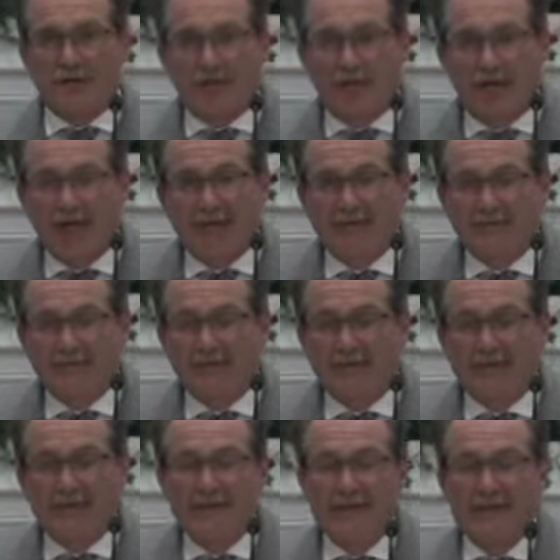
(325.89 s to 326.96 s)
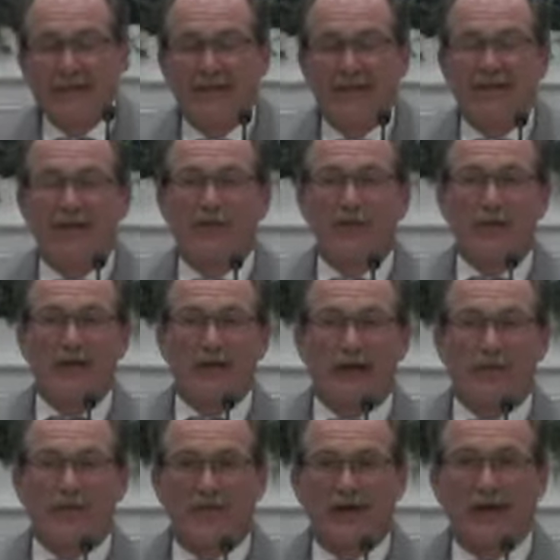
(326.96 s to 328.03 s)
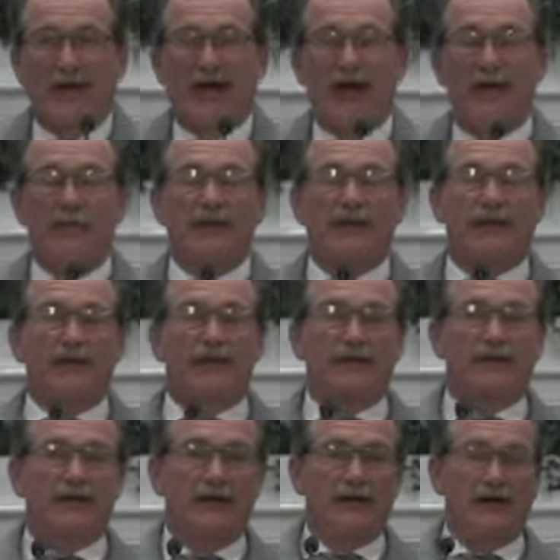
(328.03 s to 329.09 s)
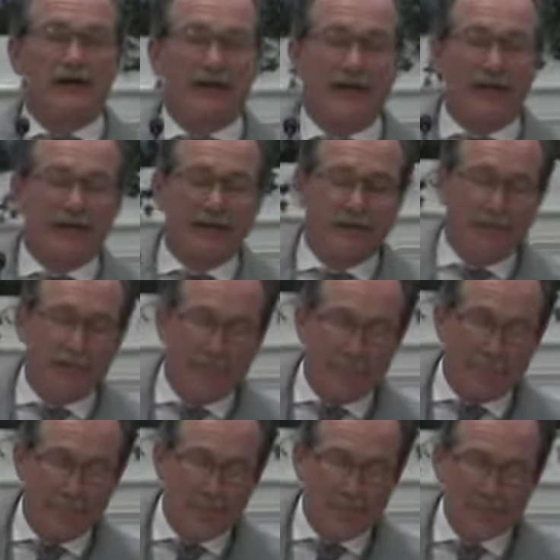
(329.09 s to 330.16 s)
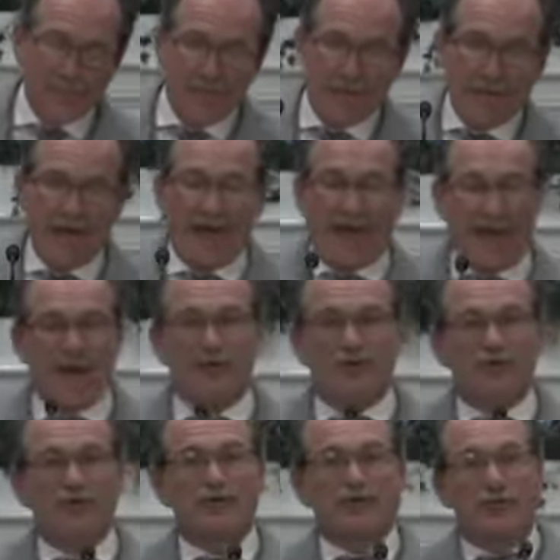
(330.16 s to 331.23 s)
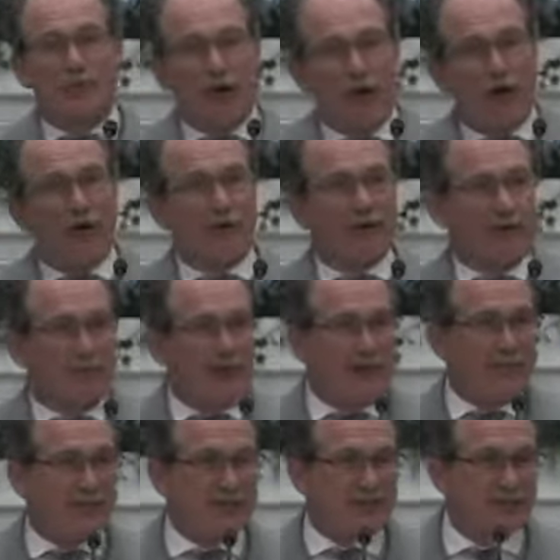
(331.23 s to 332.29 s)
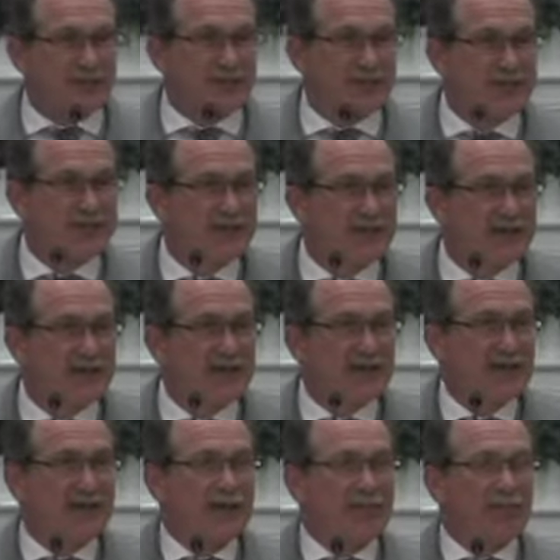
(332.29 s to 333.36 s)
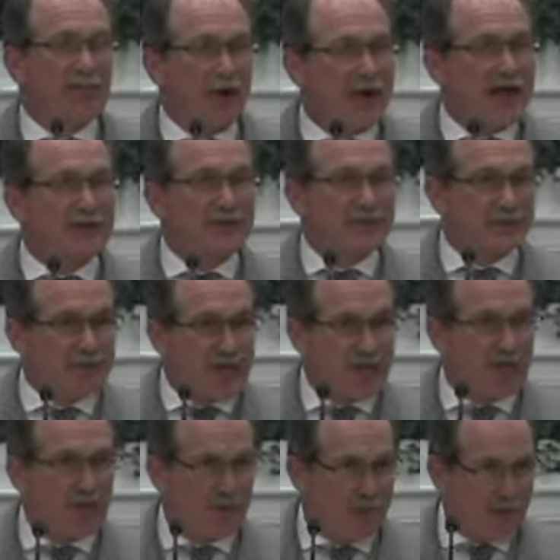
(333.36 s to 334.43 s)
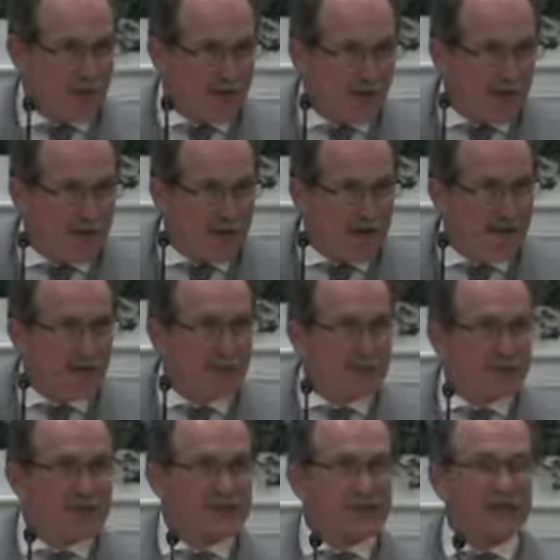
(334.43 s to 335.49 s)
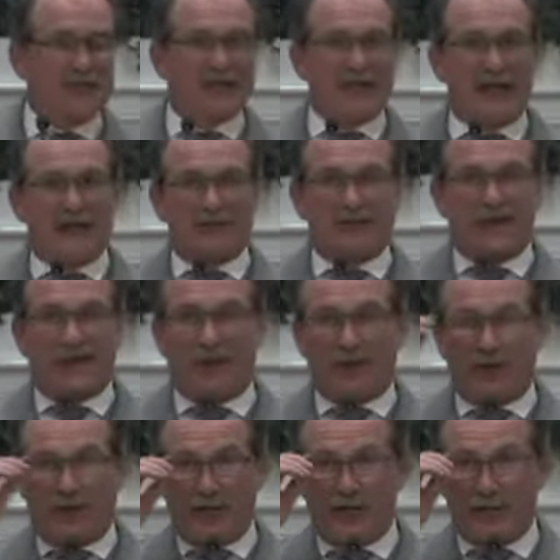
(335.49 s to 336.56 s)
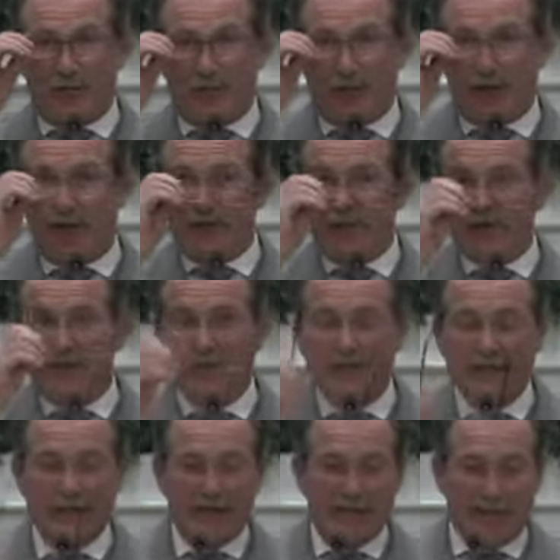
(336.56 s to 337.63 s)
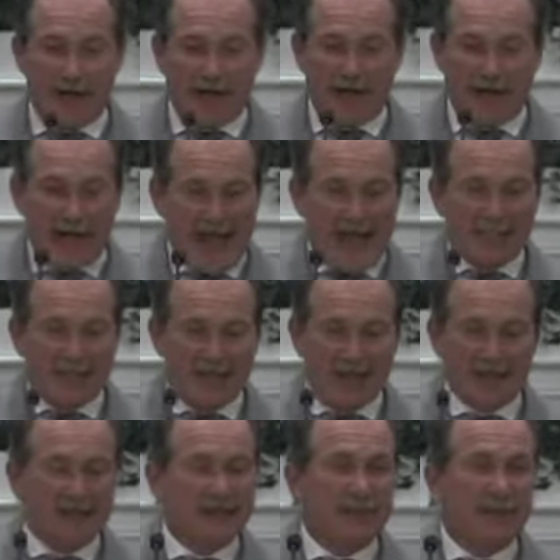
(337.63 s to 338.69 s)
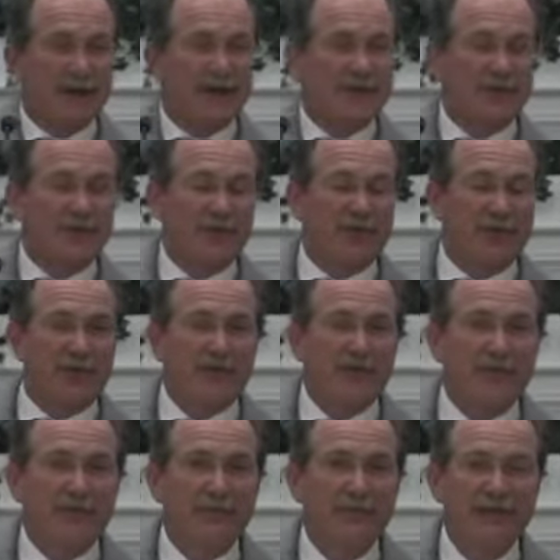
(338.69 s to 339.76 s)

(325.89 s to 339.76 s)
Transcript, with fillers: is the pastor. And then the week after that, I'll be at, uh, at um, uh, Andrews Memorial Baptist Church in Brown Summit, North Carolina, which is just outside of Greensboro, Mark Gaffney is the pastor there.